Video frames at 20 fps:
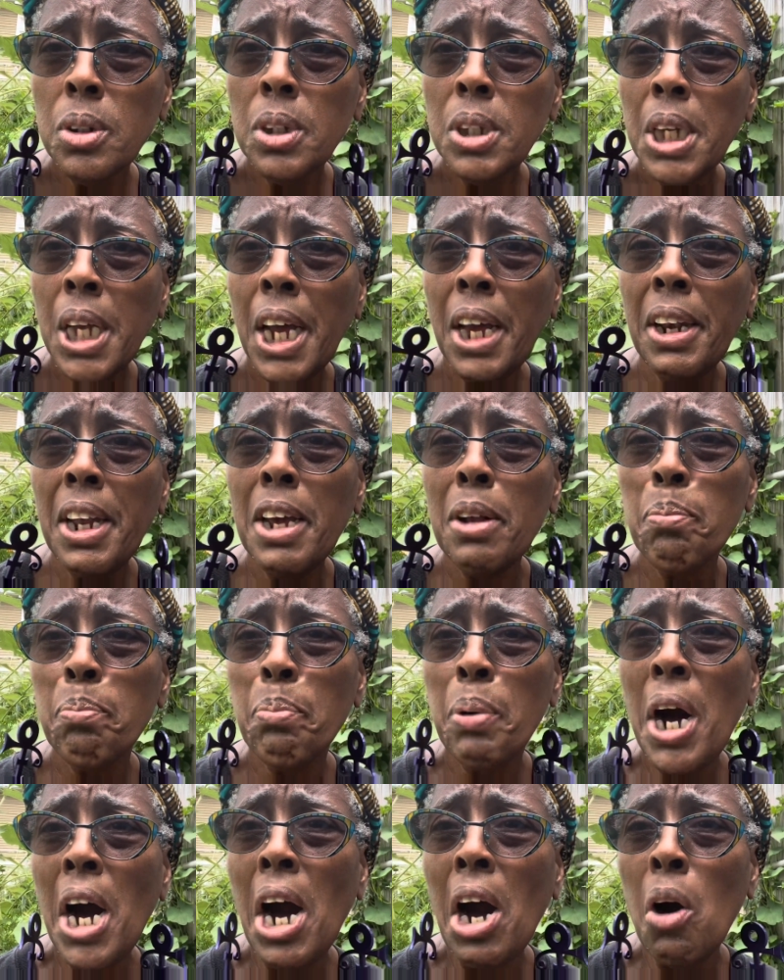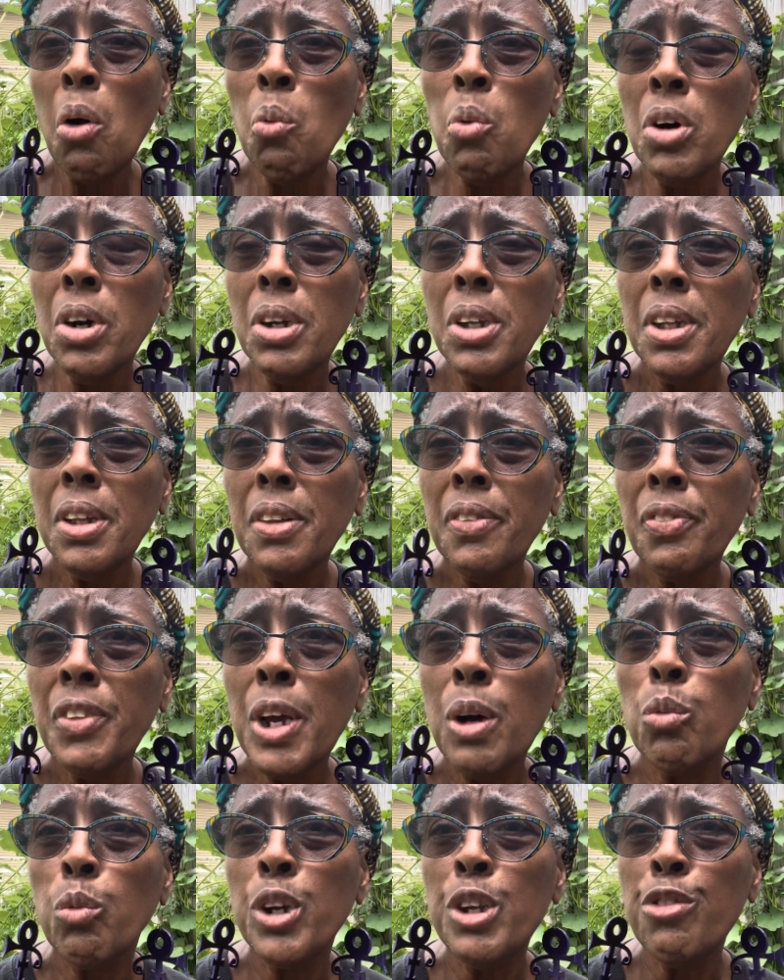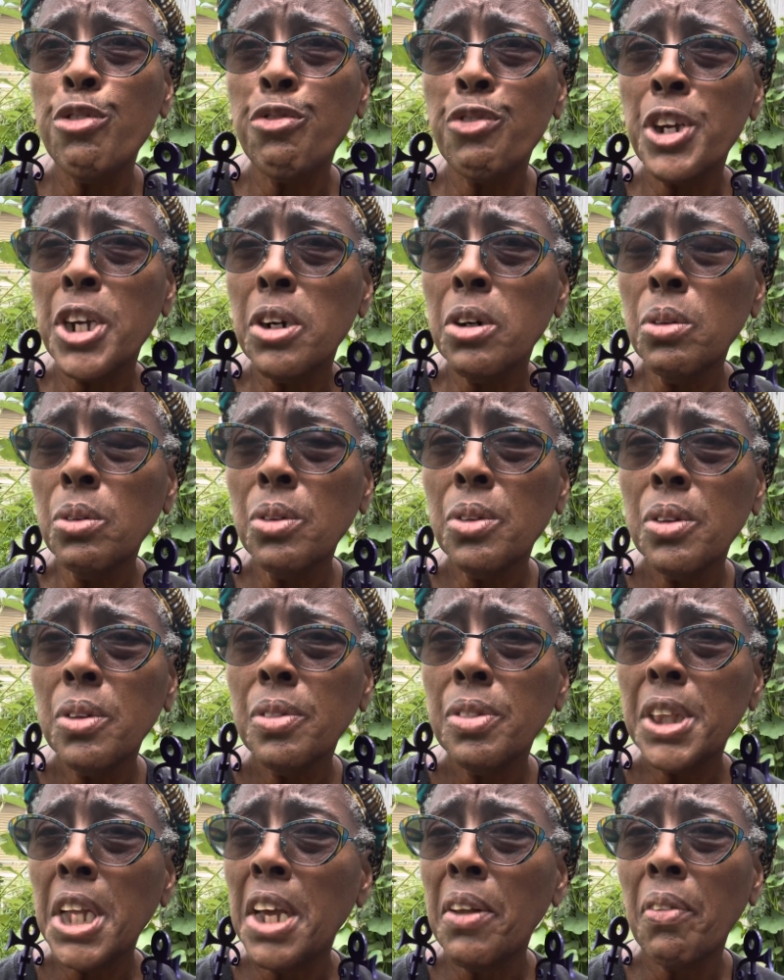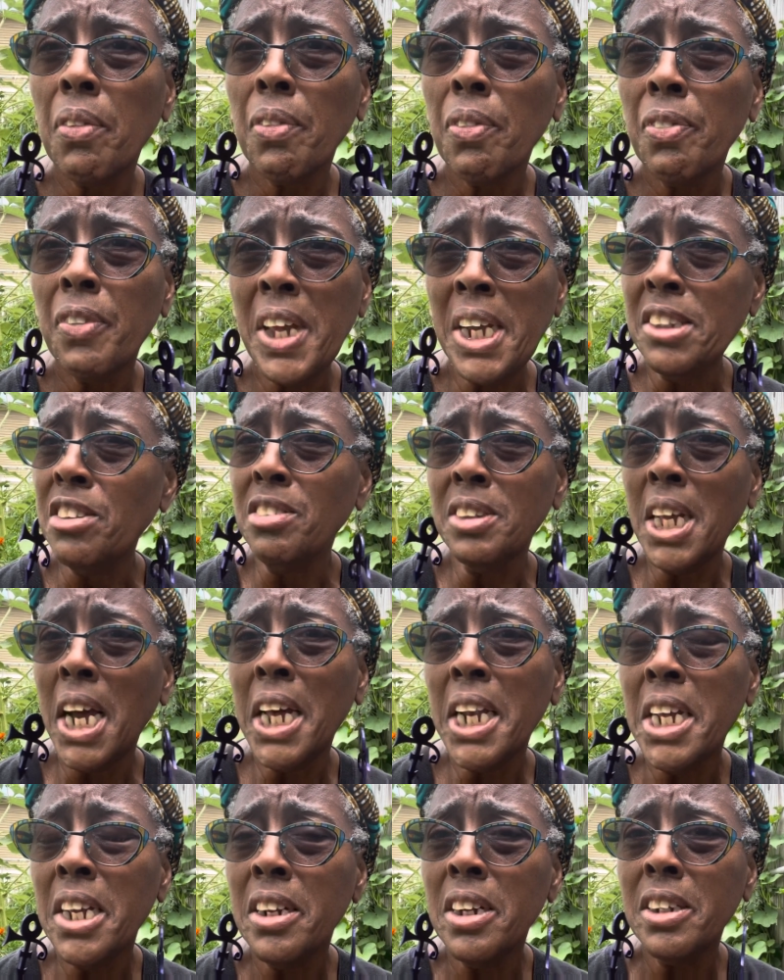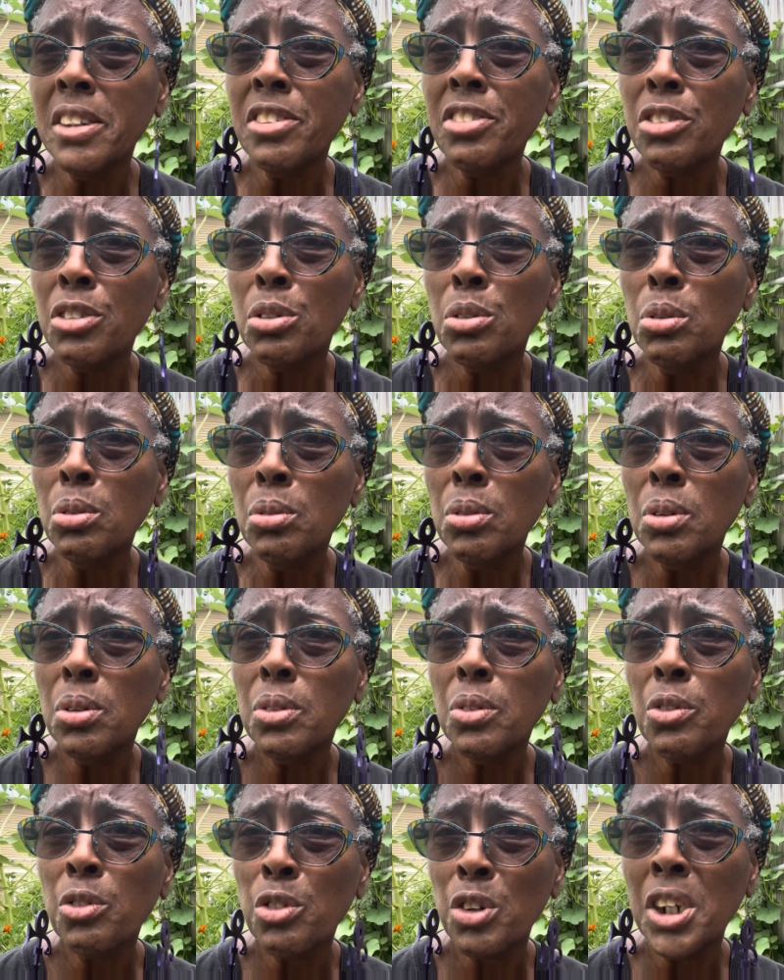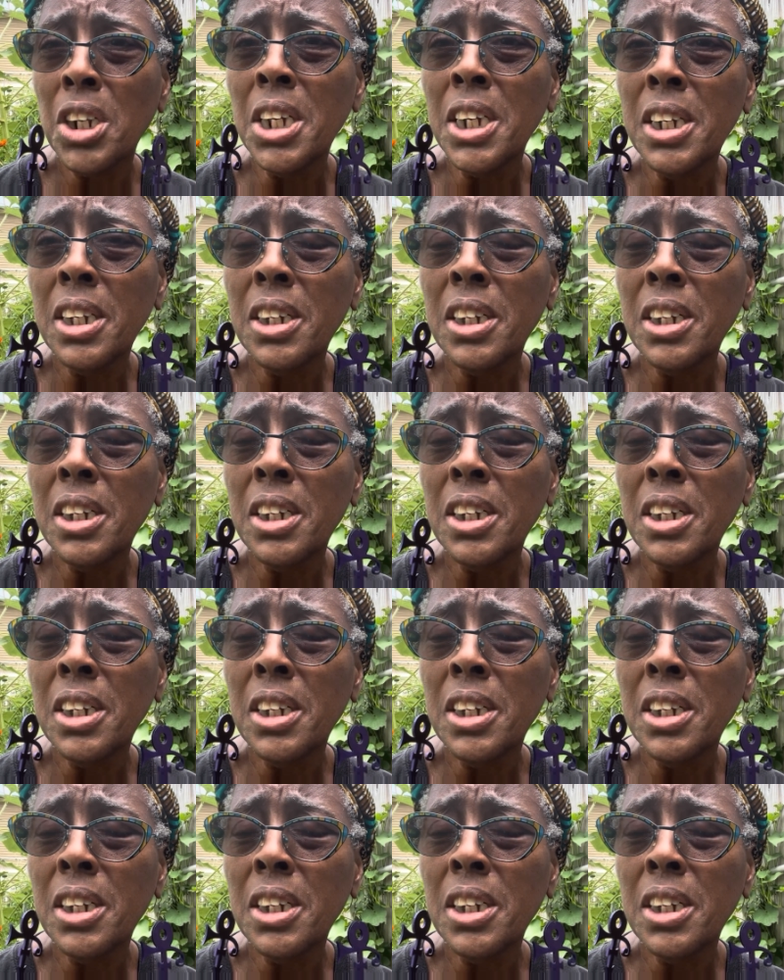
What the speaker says: And that power that we felt, that's not in us too? Really?